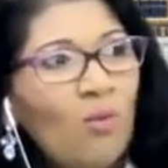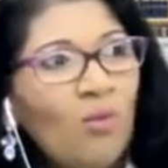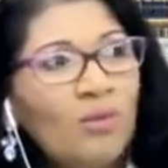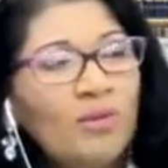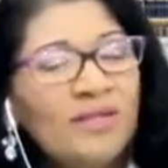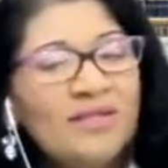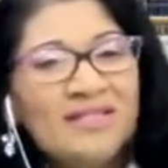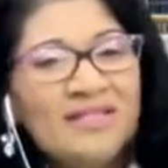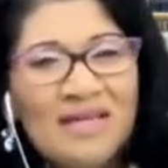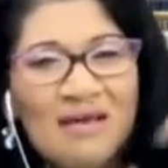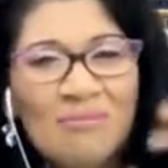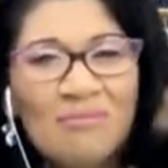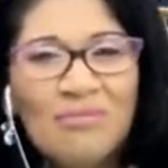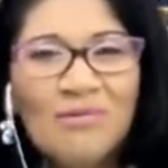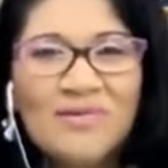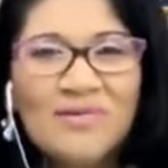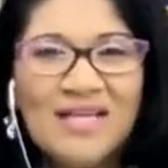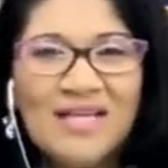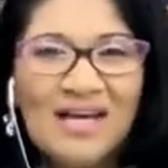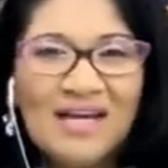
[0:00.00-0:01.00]
the temple
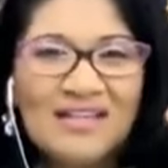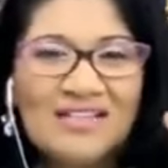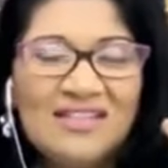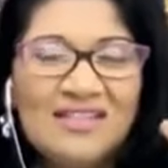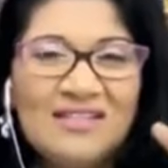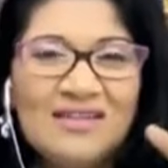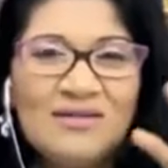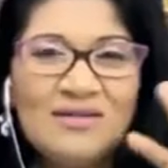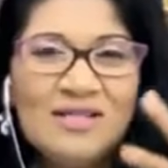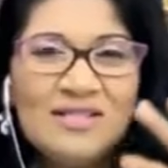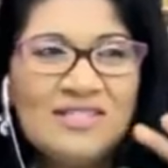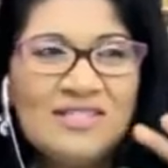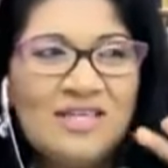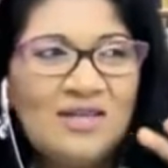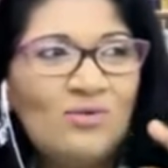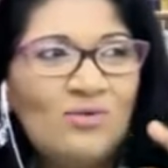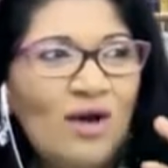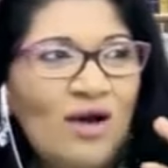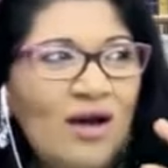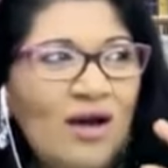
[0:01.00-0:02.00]
was actually, they
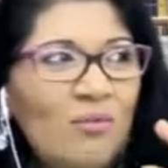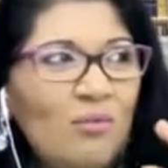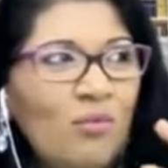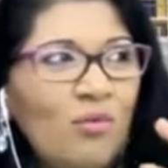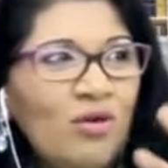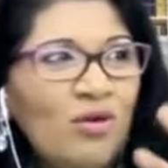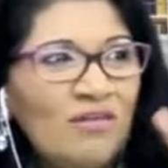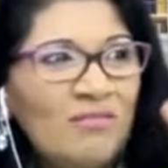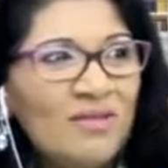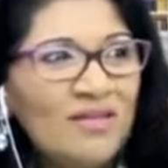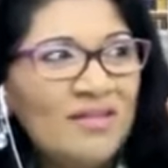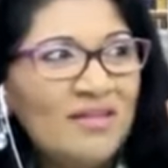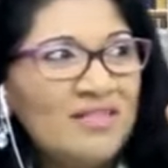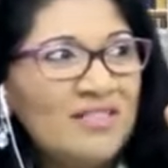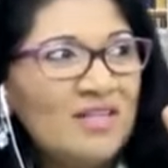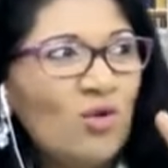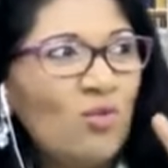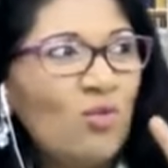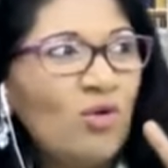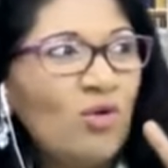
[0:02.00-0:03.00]
said, um, would have been
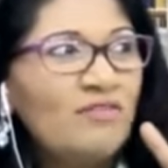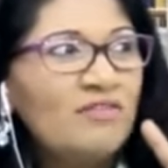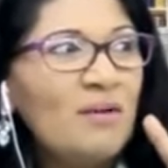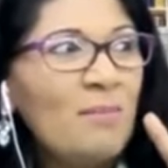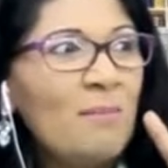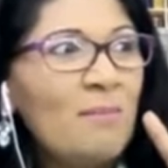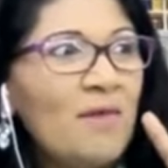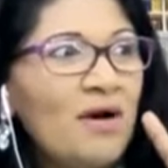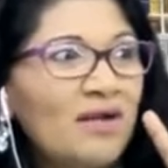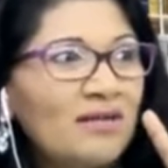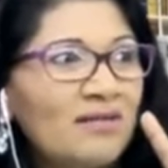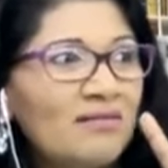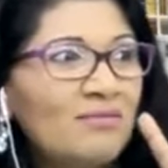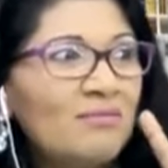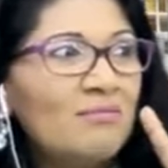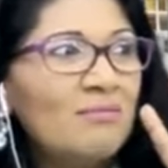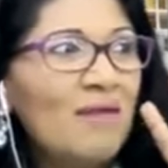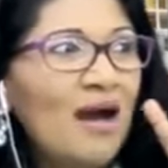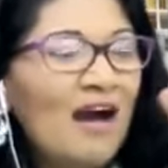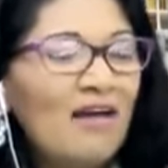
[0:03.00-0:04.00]
considered one of the
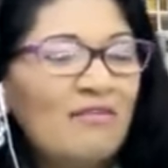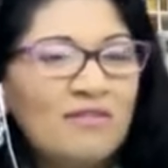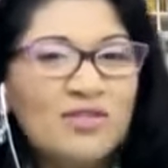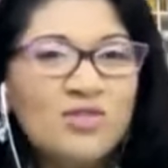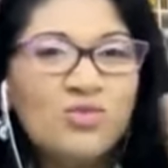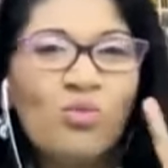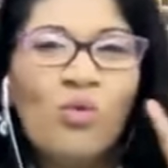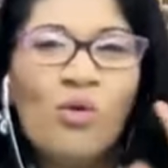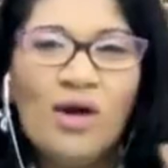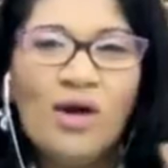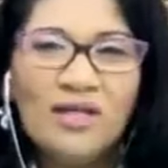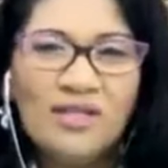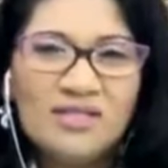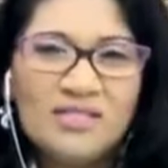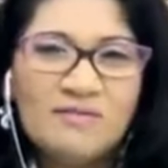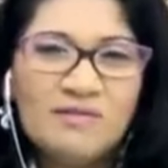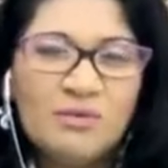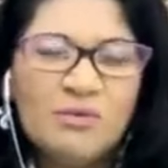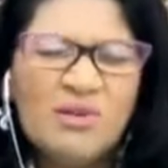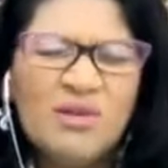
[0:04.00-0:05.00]
modern marvels, wonders
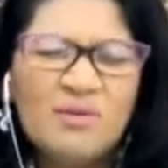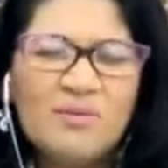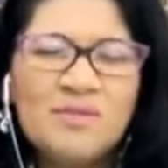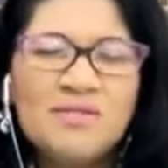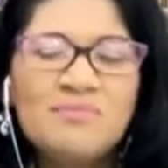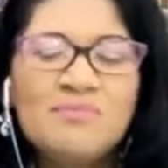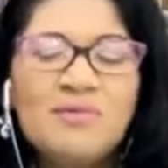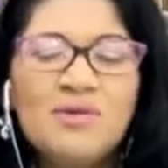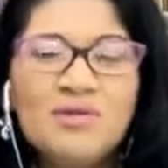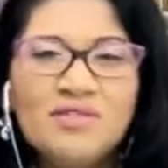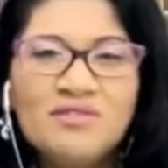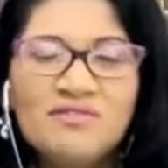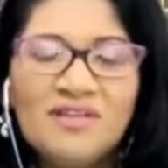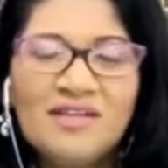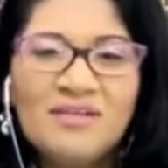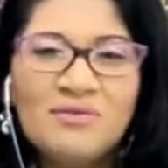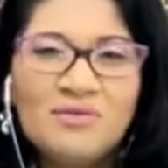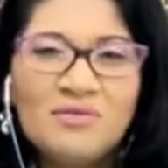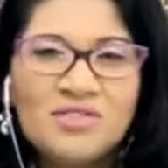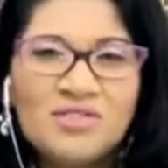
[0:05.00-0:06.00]
of the world. It was
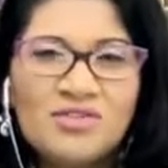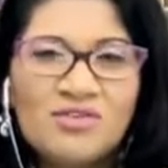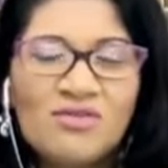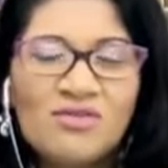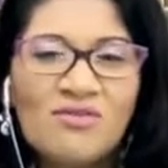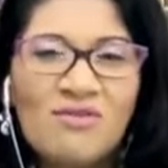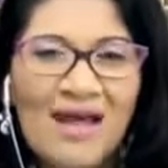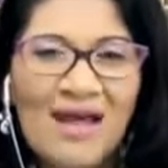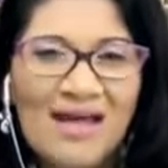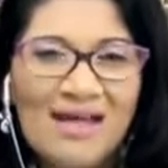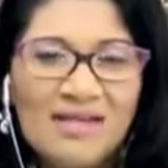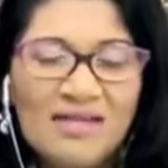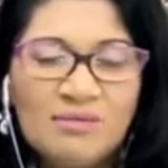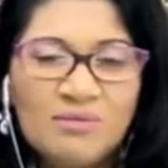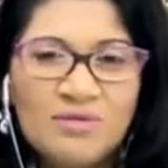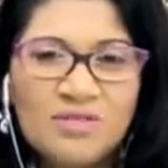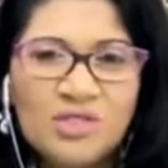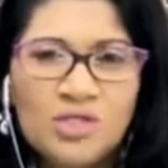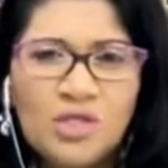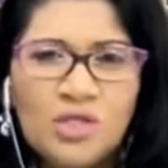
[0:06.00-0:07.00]
beautiful, it was grand,
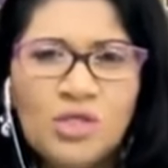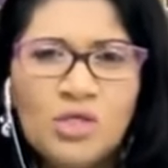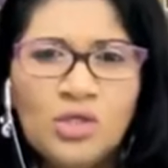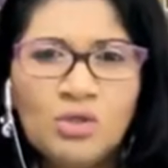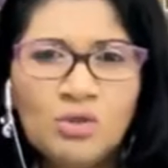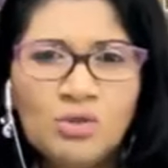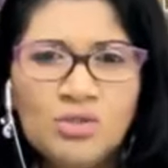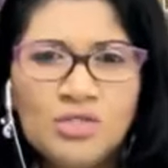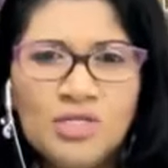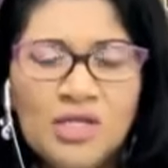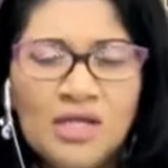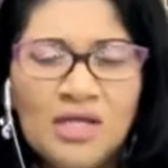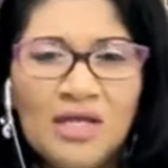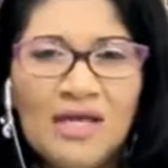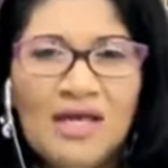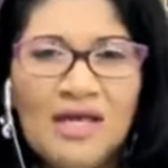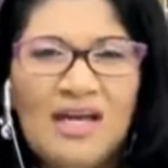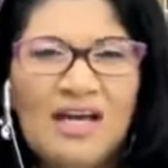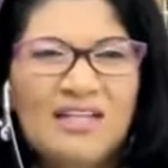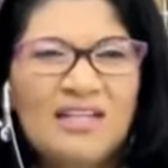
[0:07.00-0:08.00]
it was huge,
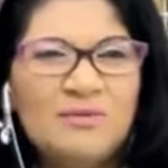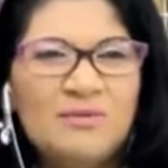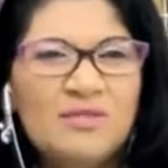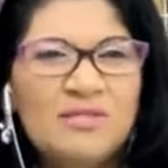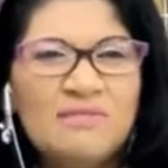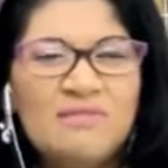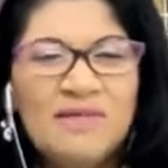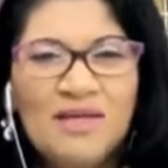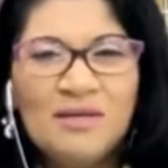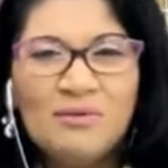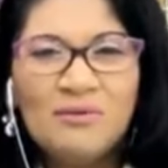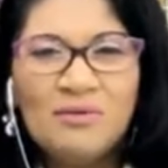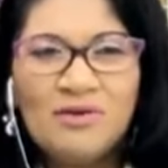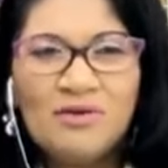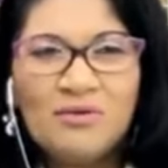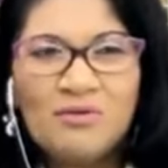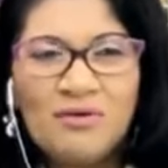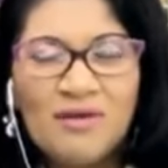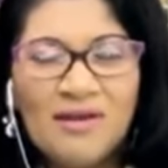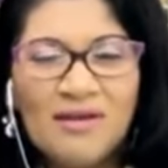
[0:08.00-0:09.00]
and it was made with
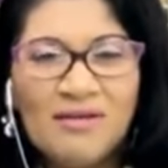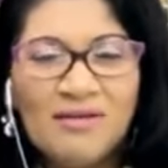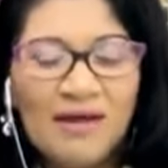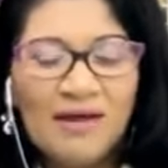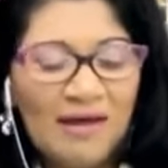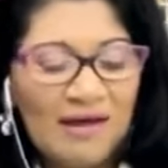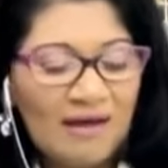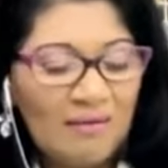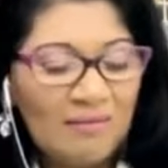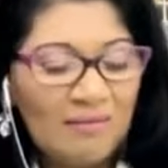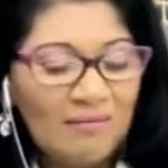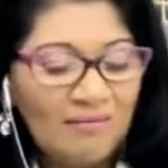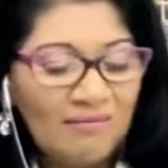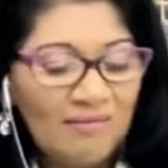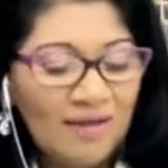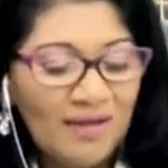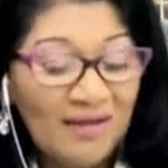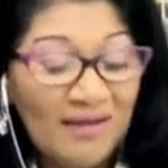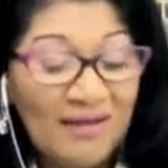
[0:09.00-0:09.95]
great um,